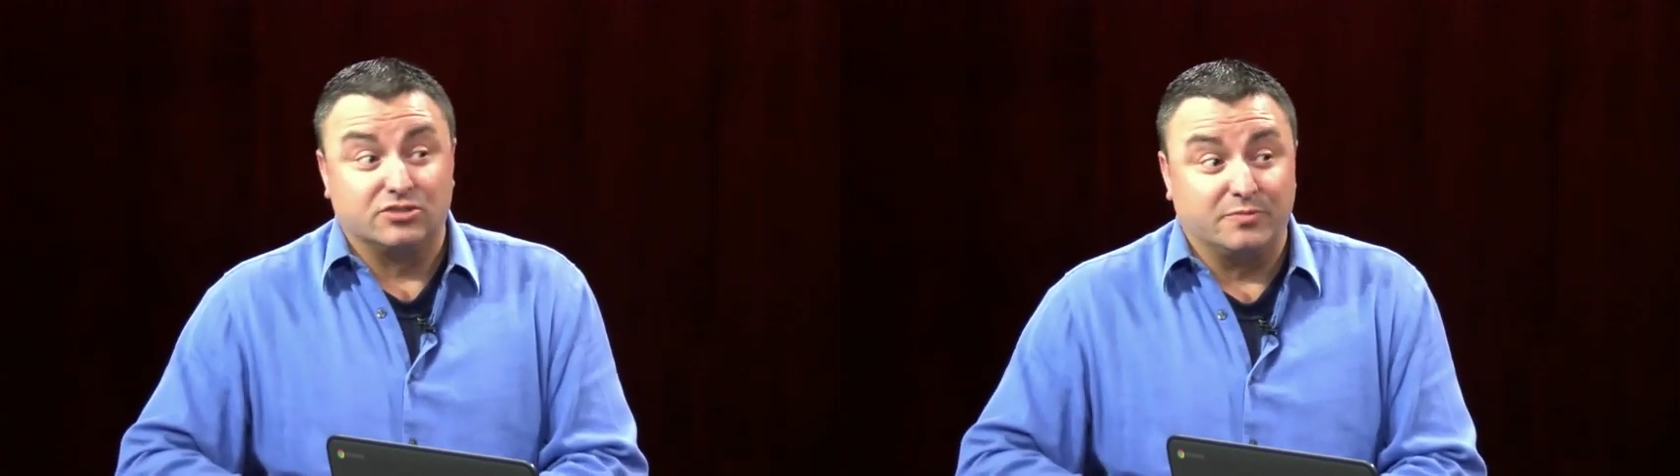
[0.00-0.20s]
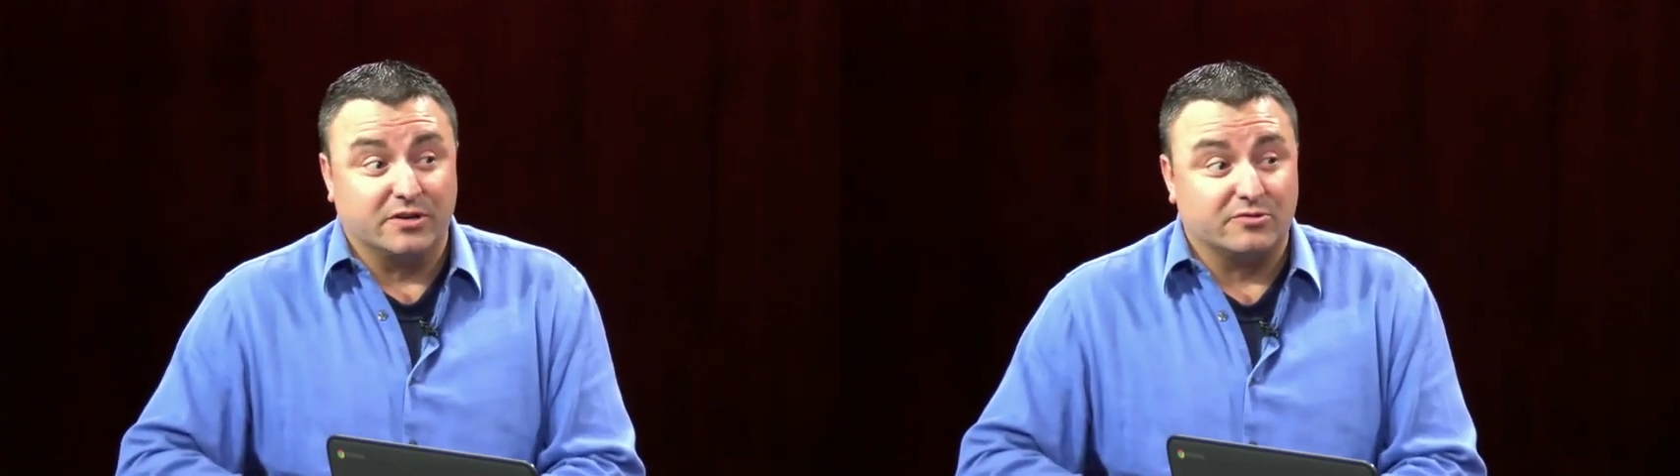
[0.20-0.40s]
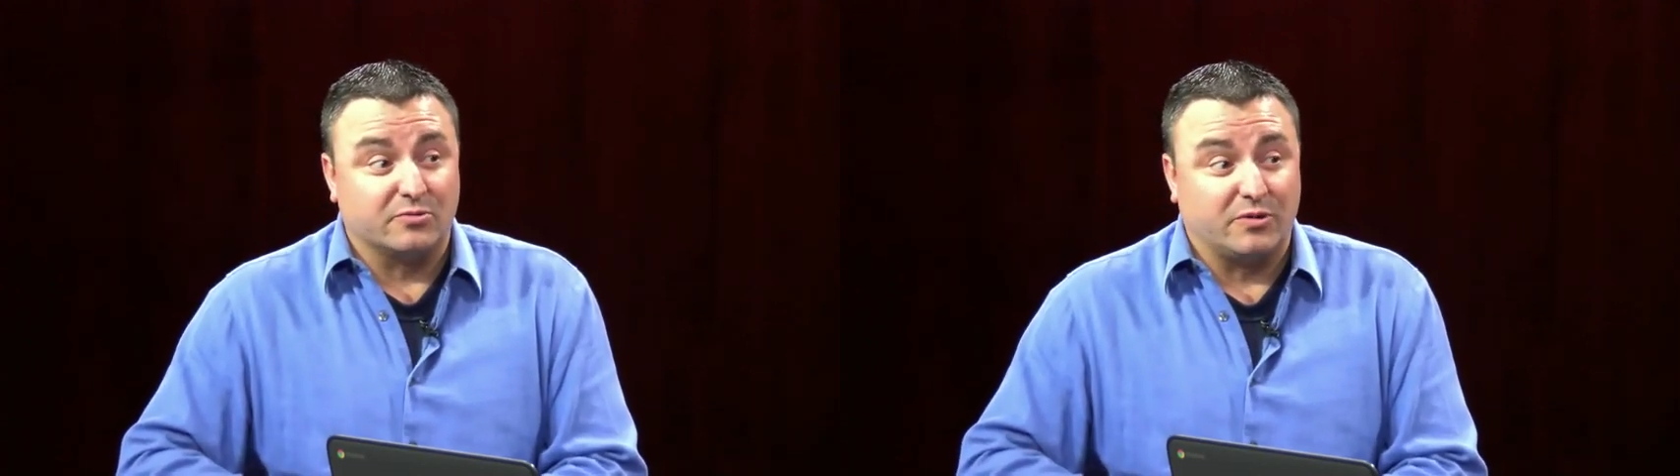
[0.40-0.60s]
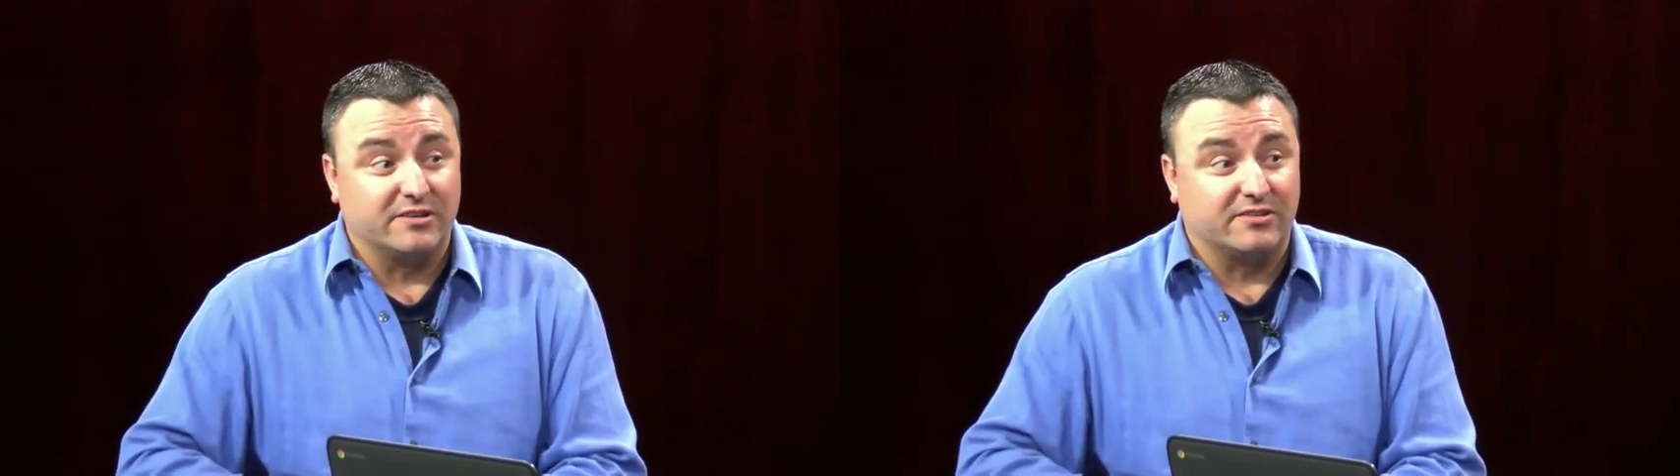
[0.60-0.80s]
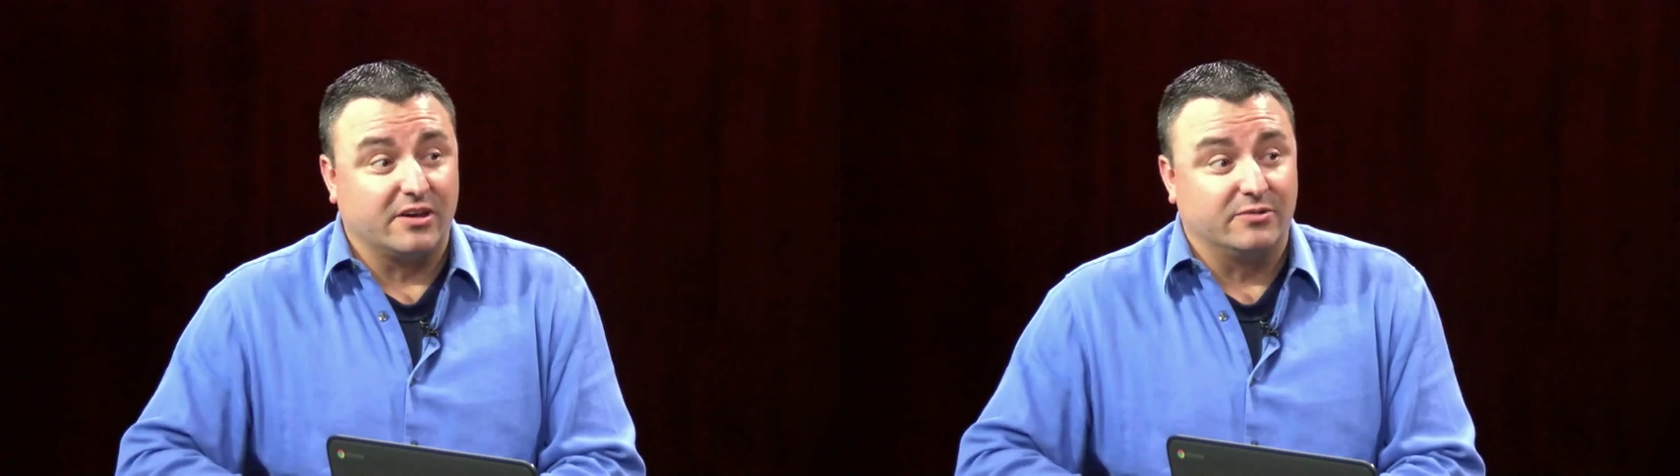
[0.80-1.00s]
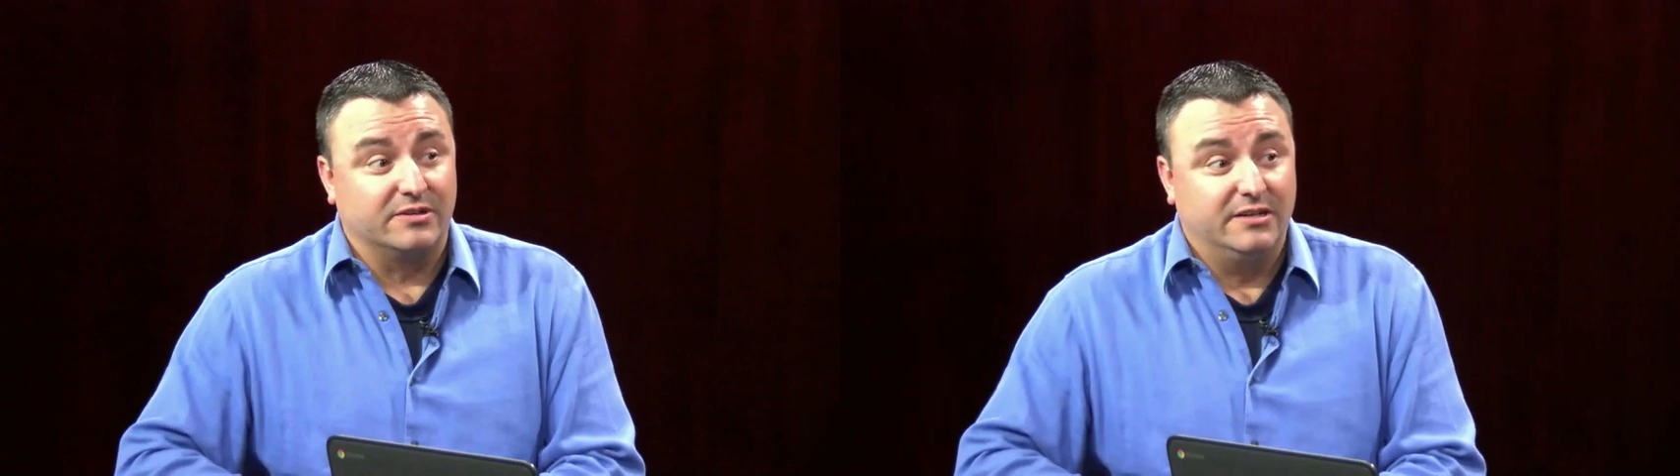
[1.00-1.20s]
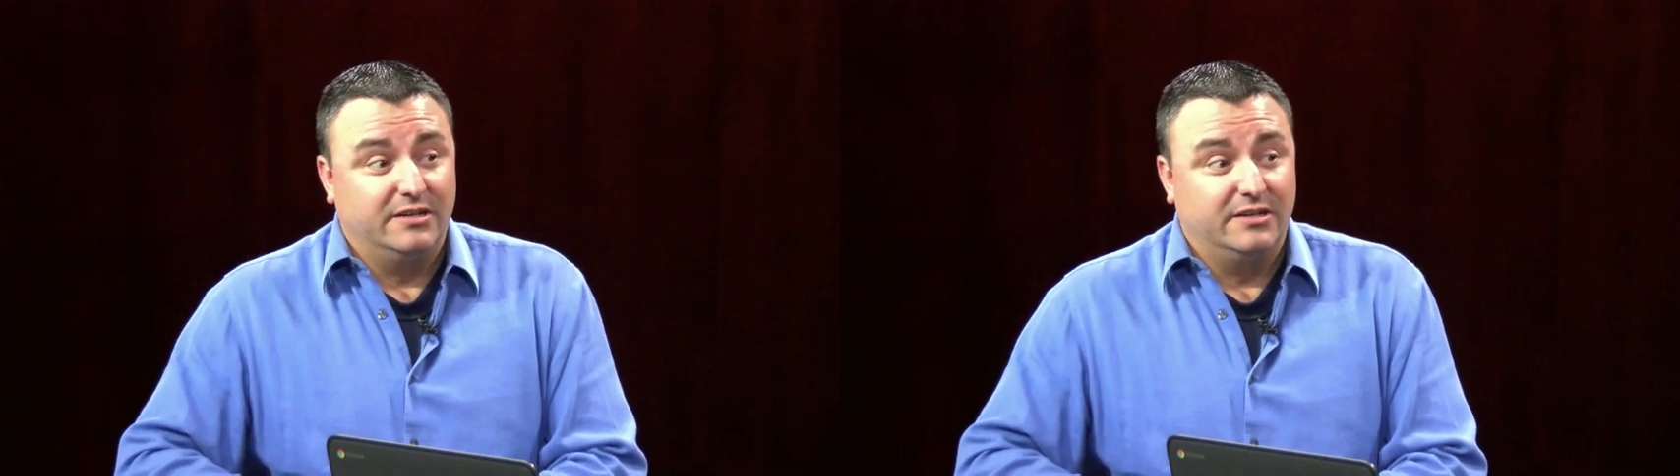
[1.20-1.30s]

two birds with one stone.